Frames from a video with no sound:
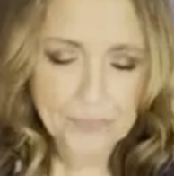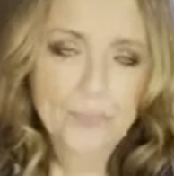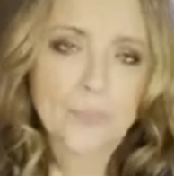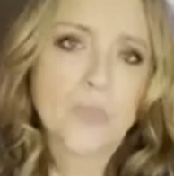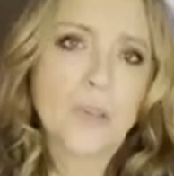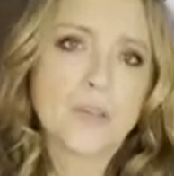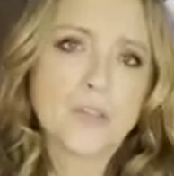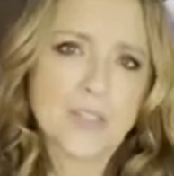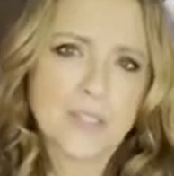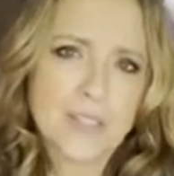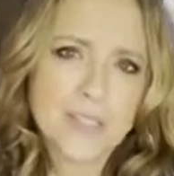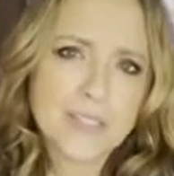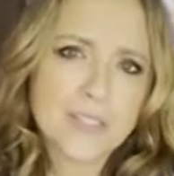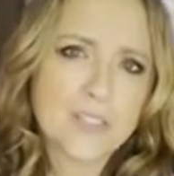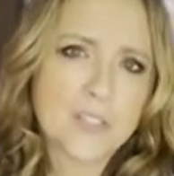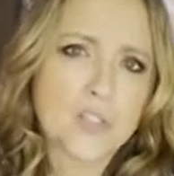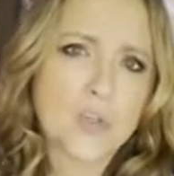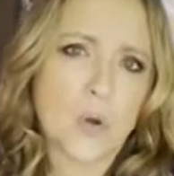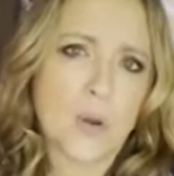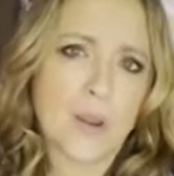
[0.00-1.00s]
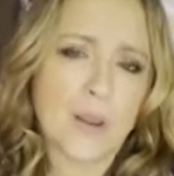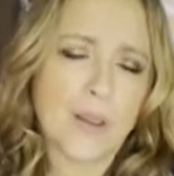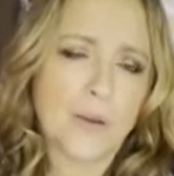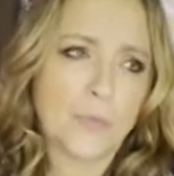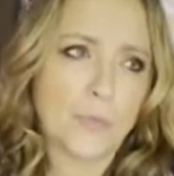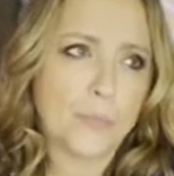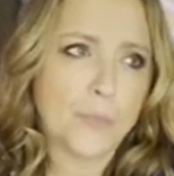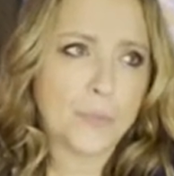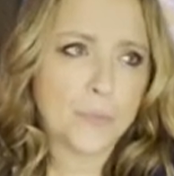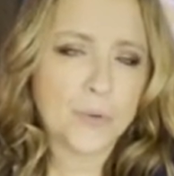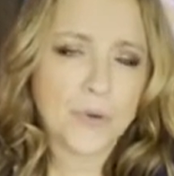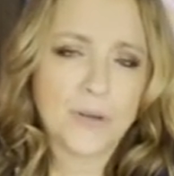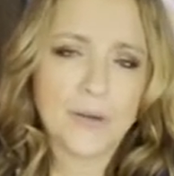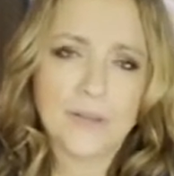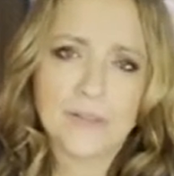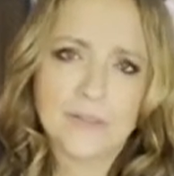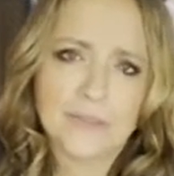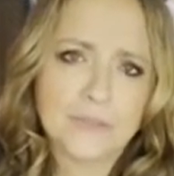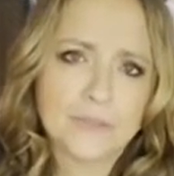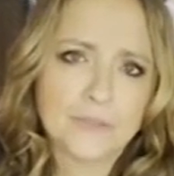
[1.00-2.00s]
So let's try and remember
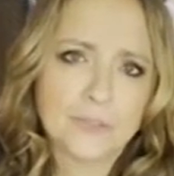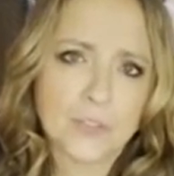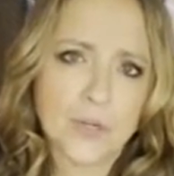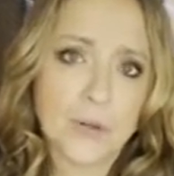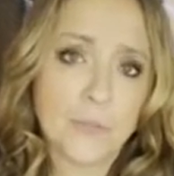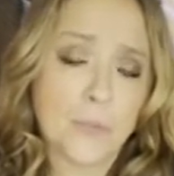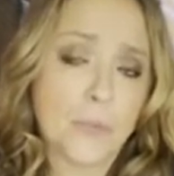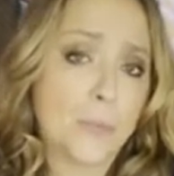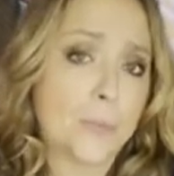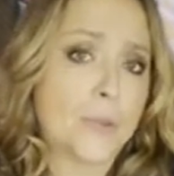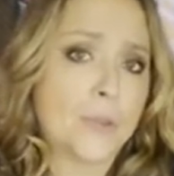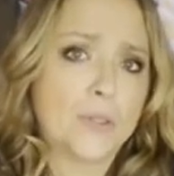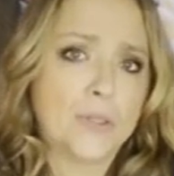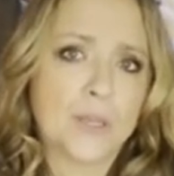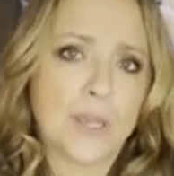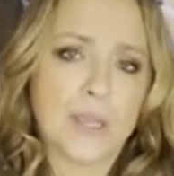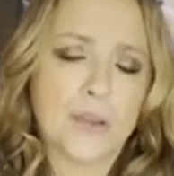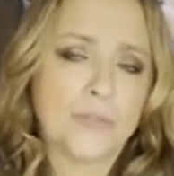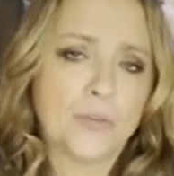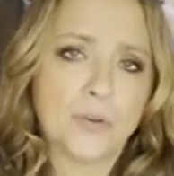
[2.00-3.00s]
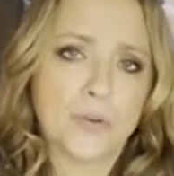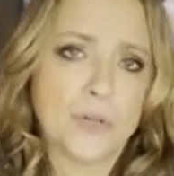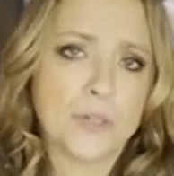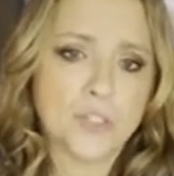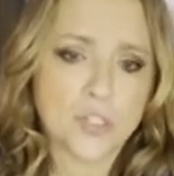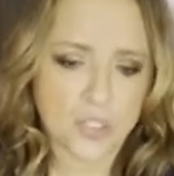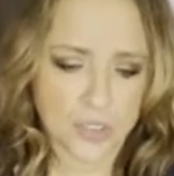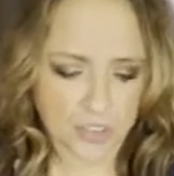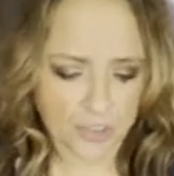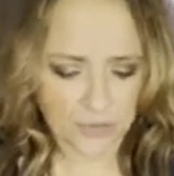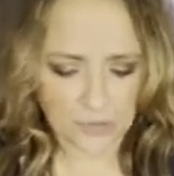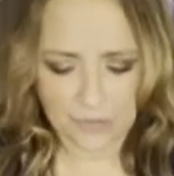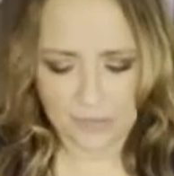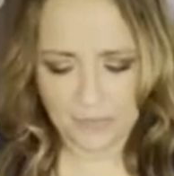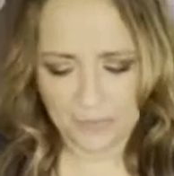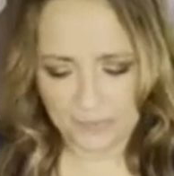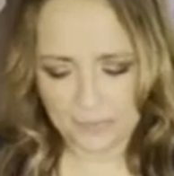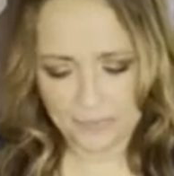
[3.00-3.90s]
to look after each other.